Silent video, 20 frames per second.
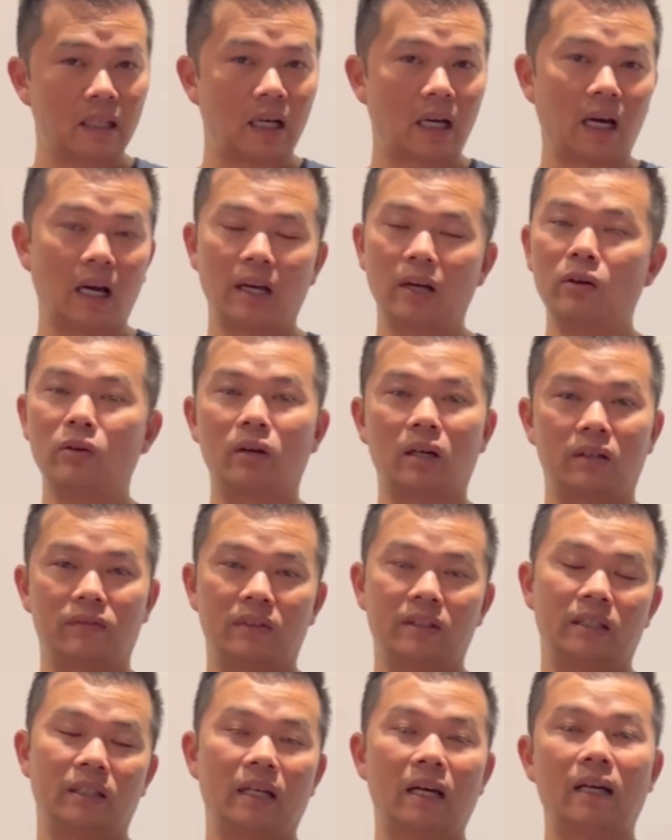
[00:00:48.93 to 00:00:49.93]
I don't have
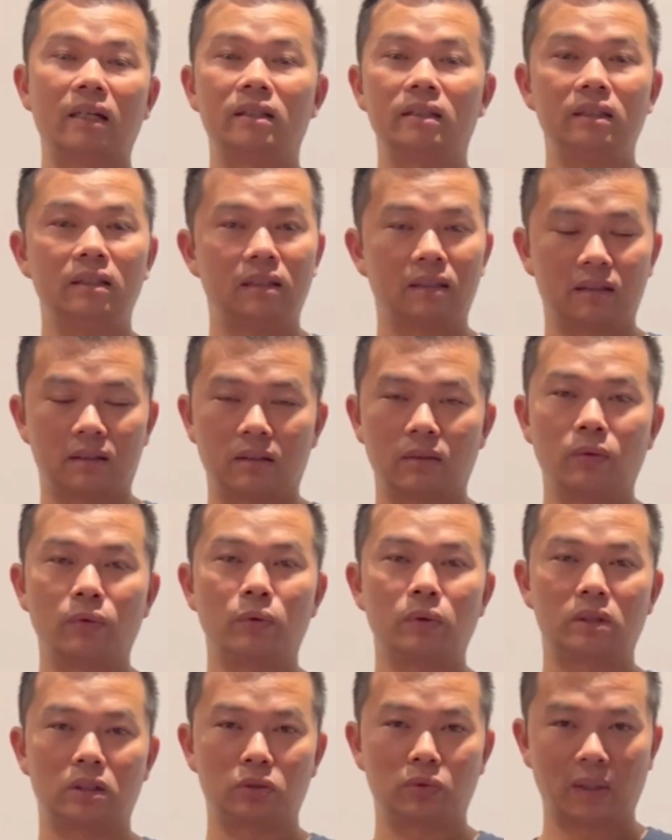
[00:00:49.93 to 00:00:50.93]
any ideas
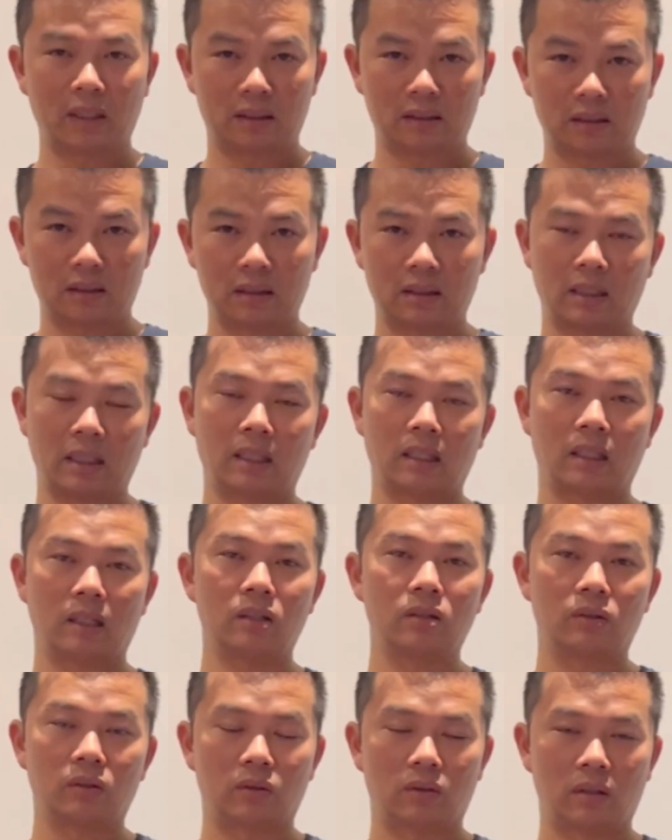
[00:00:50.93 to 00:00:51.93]
which direction it's gonna
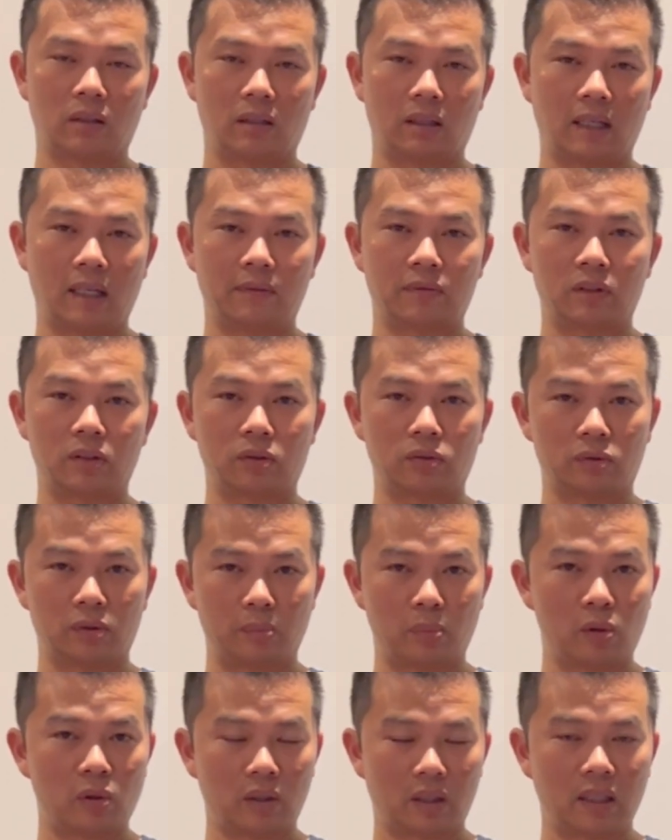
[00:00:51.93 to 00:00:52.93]
go after the
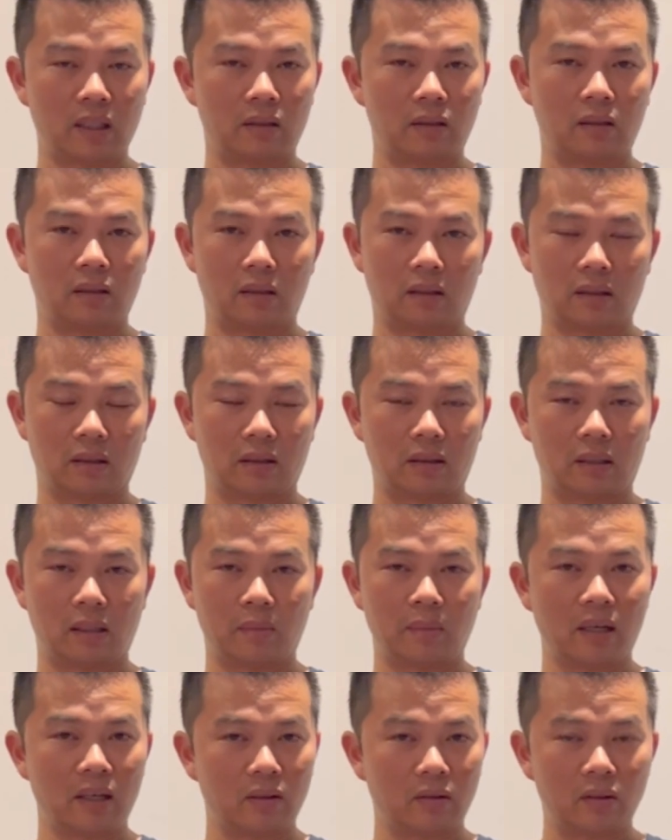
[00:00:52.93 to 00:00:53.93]
report
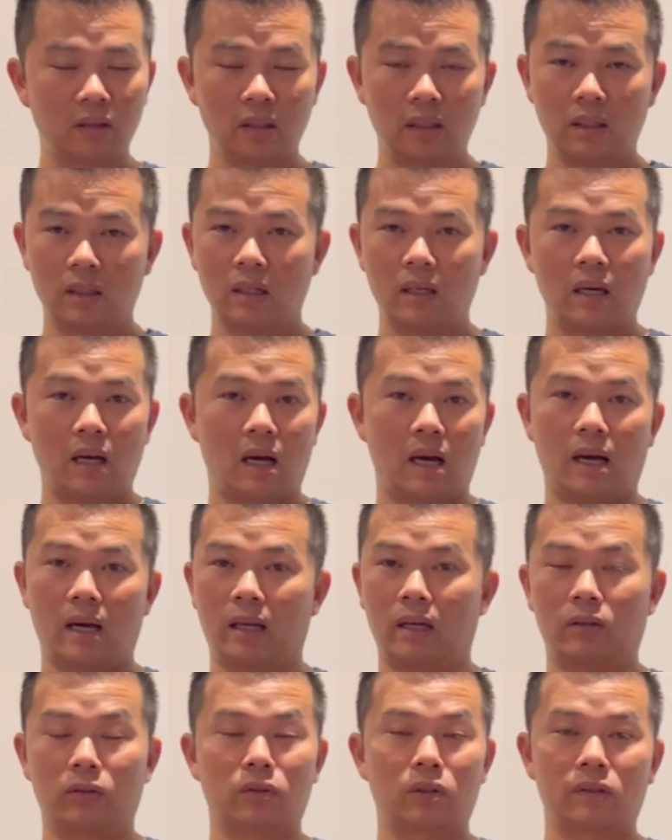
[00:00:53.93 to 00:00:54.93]
came out. I
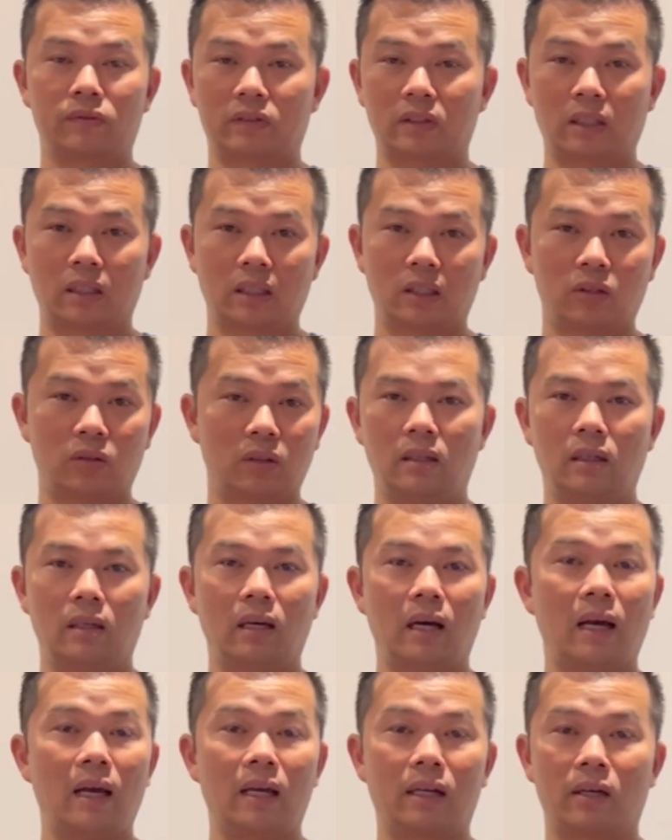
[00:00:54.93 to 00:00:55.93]
don't know if it's gonna go up.
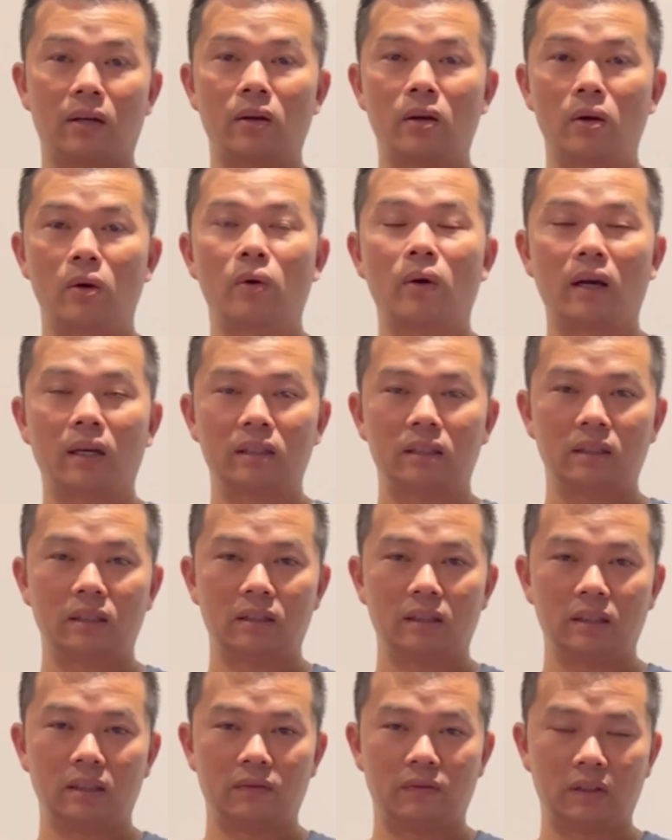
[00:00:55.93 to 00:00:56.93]
I had no idea
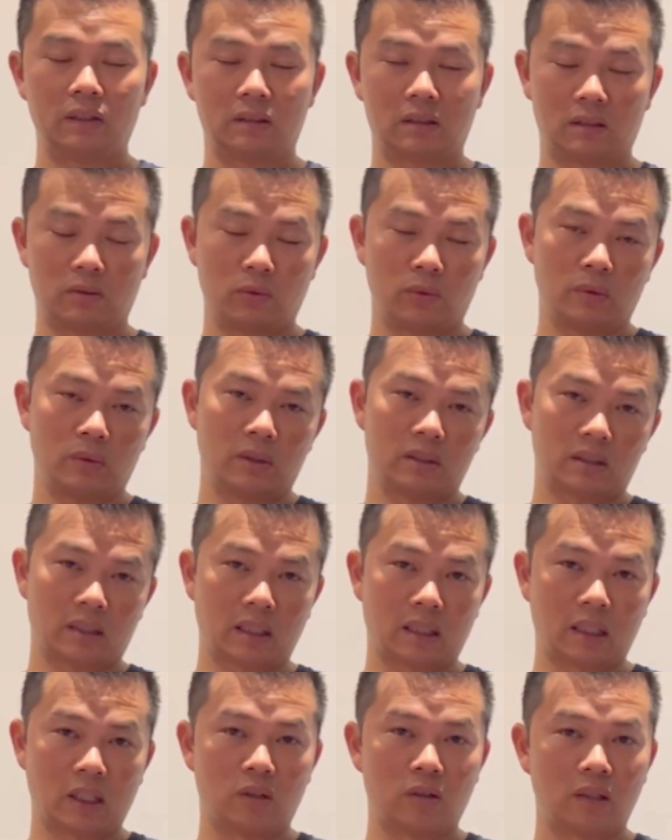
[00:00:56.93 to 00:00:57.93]
if it was
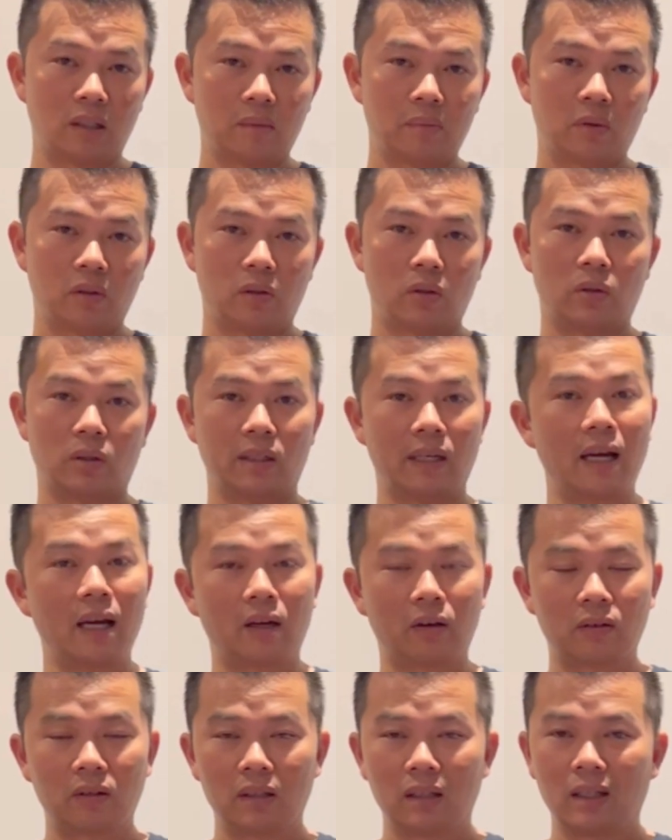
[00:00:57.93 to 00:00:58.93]
gonna go up or
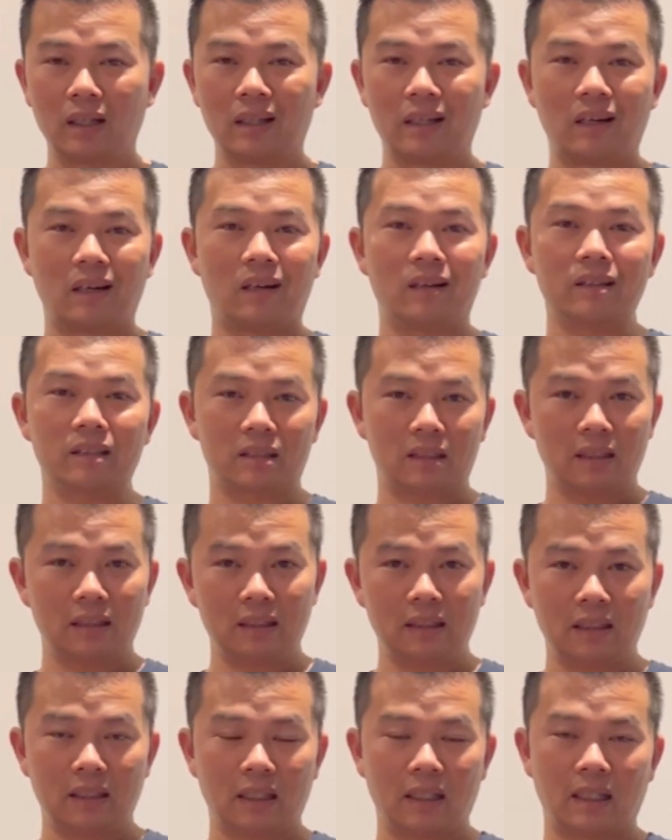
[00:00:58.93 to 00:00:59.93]
down.
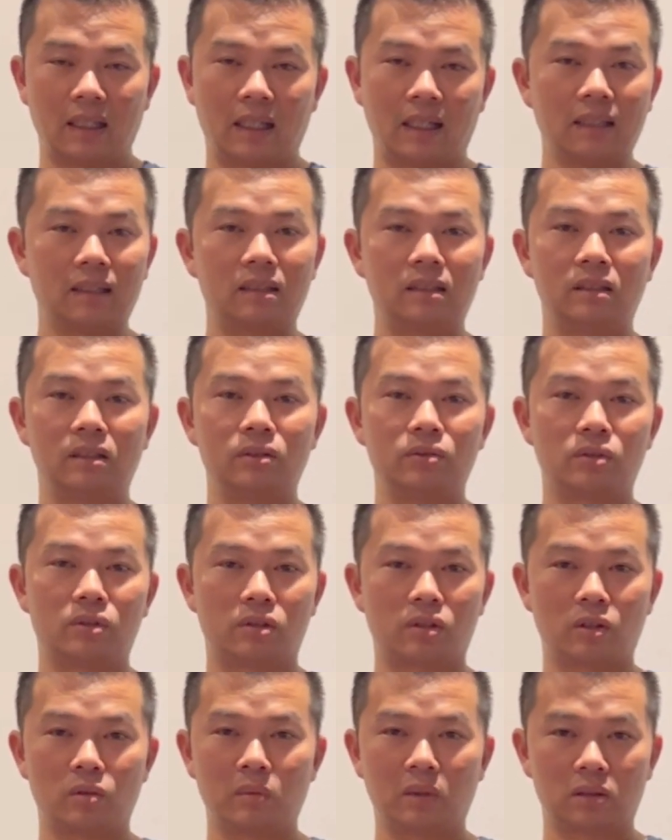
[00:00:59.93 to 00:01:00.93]
Honestly, I could do
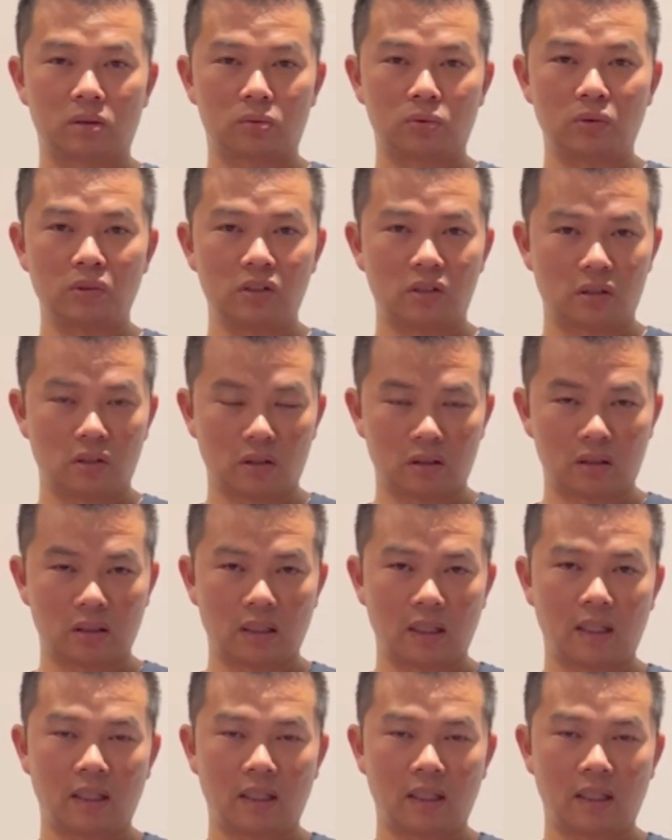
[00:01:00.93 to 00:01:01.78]
so much research.